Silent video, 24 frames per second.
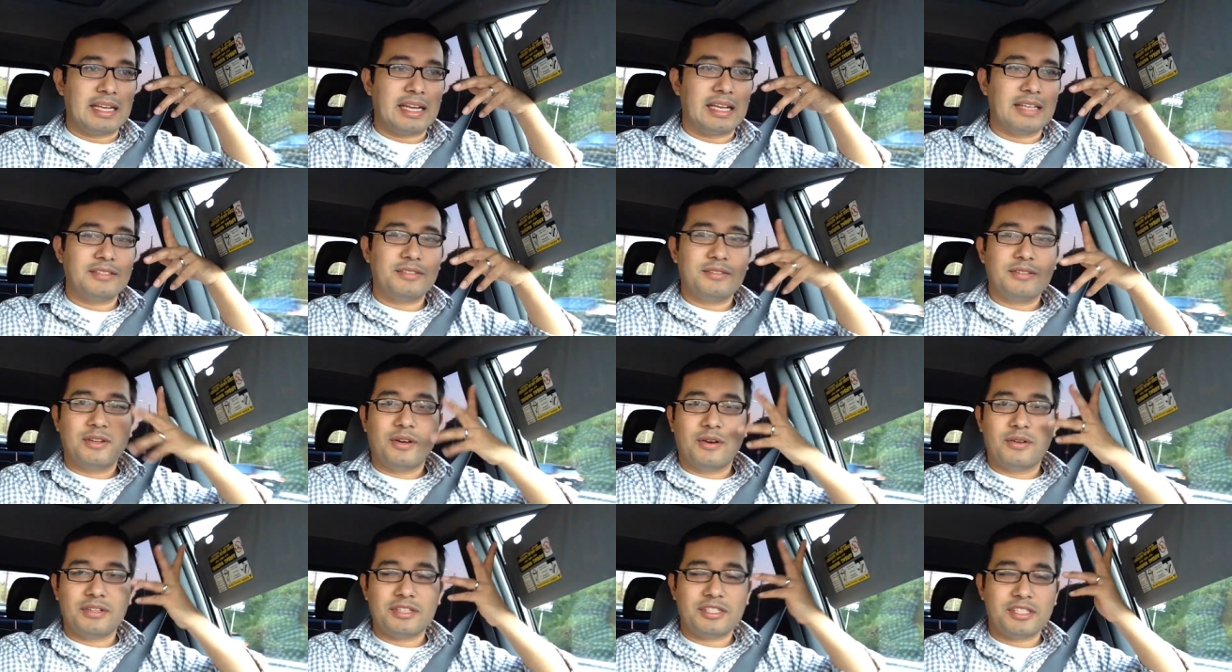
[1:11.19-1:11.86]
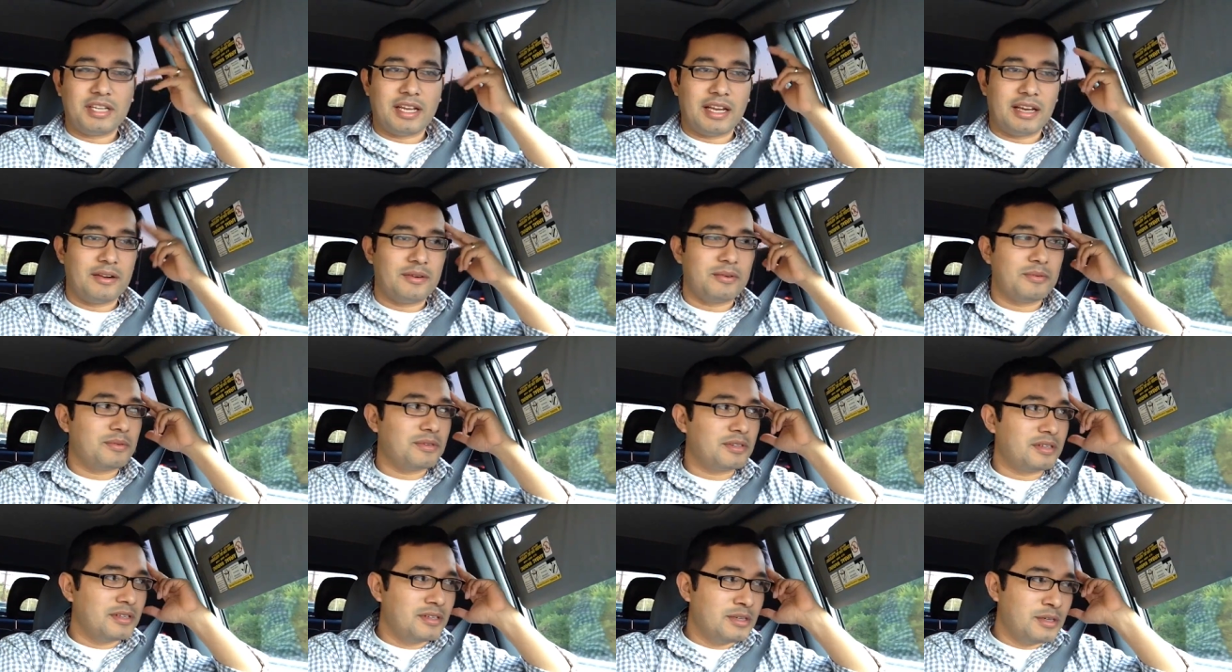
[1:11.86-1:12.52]
And as you know, this channel,
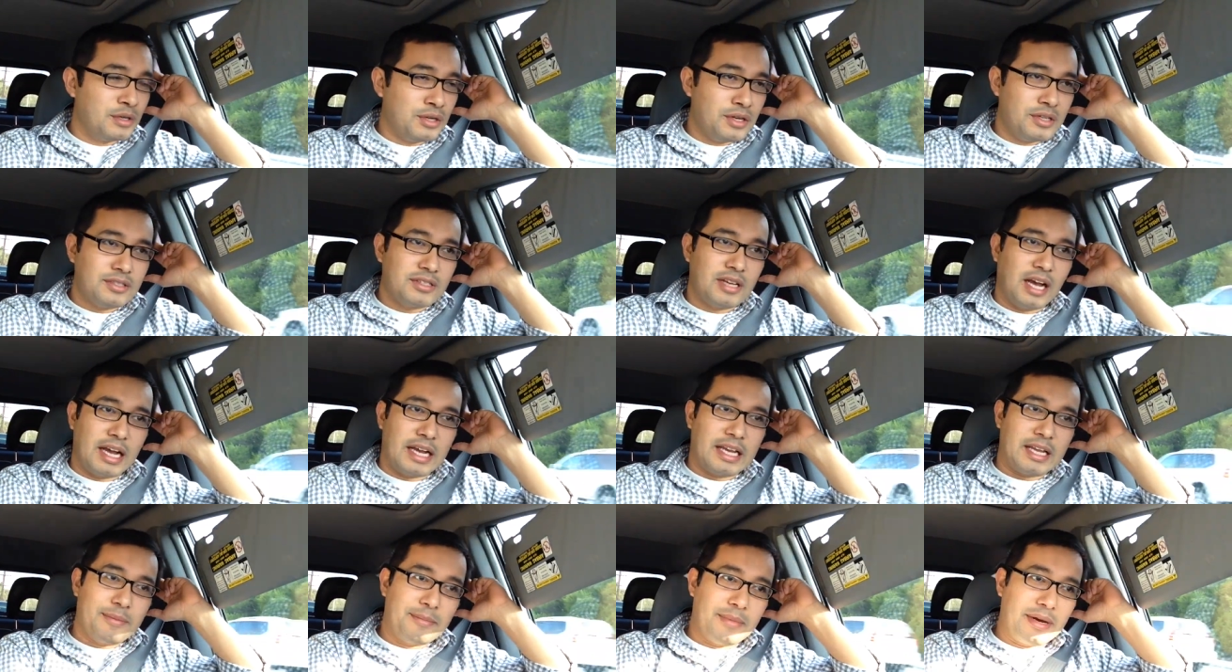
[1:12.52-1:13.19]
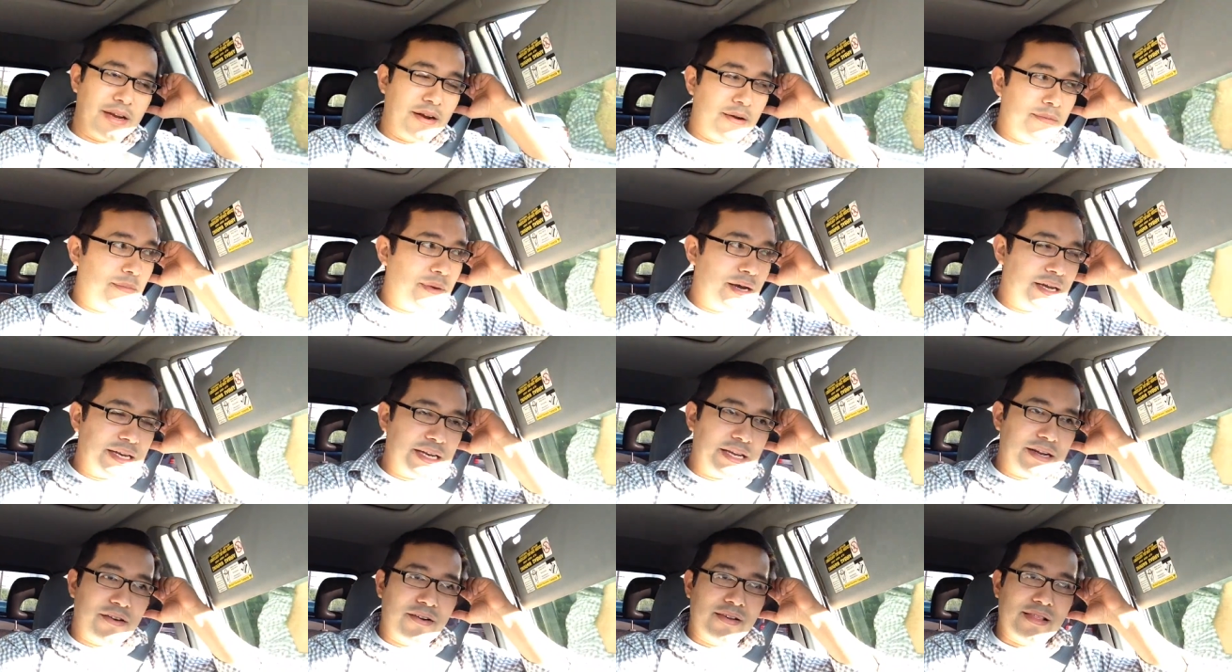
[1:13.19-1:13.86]
we're talking about our
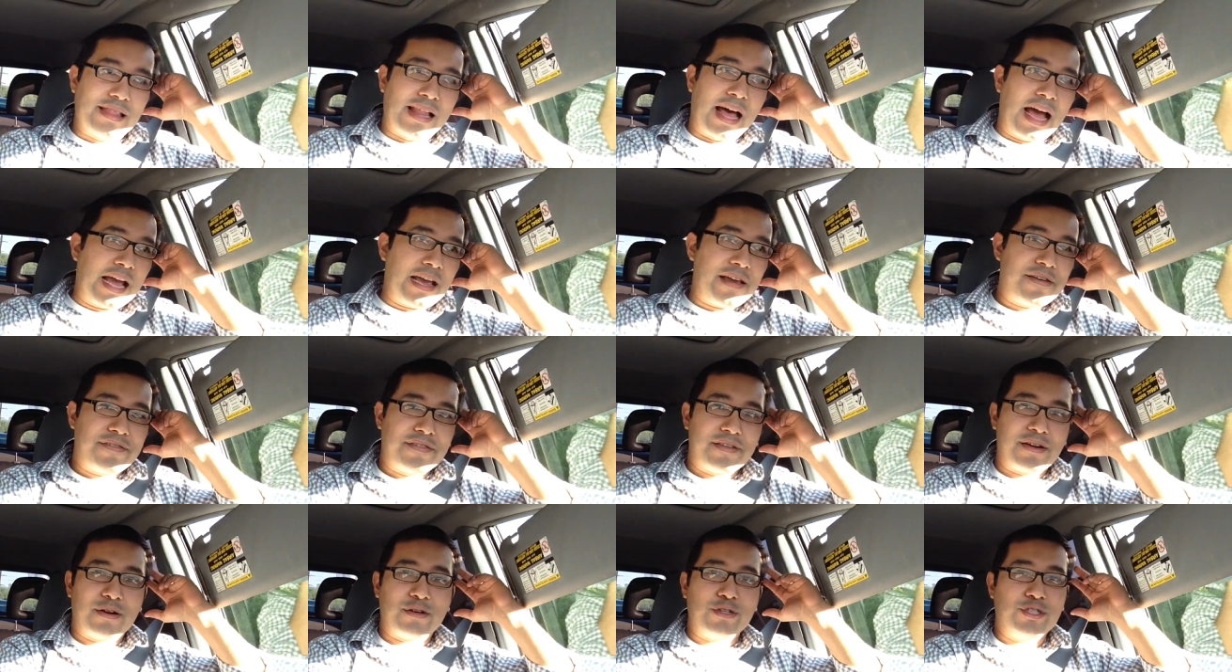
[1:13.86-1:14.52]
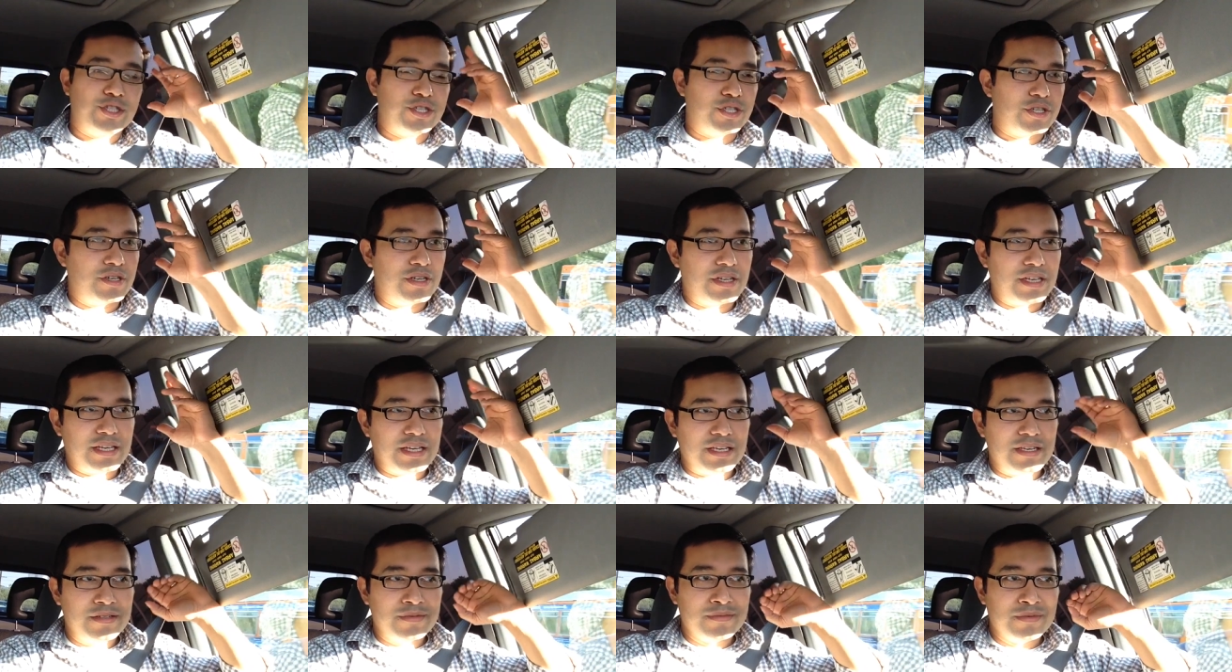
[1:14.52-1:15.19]
money and our life and our
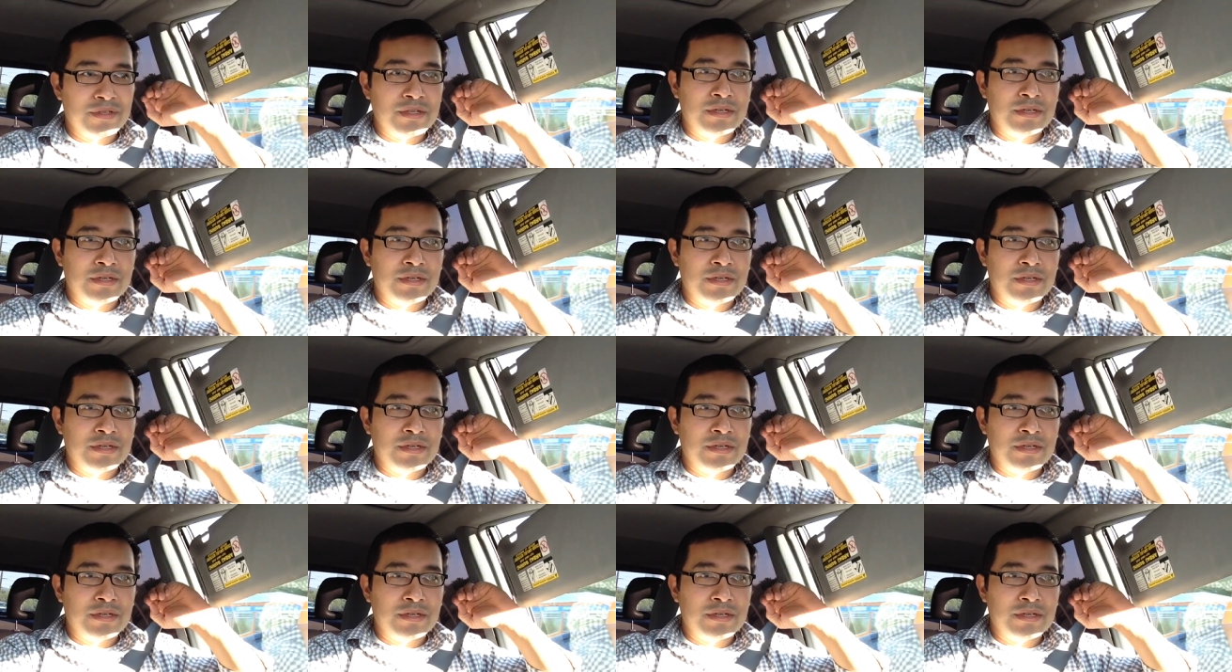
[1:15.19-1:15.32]
journey.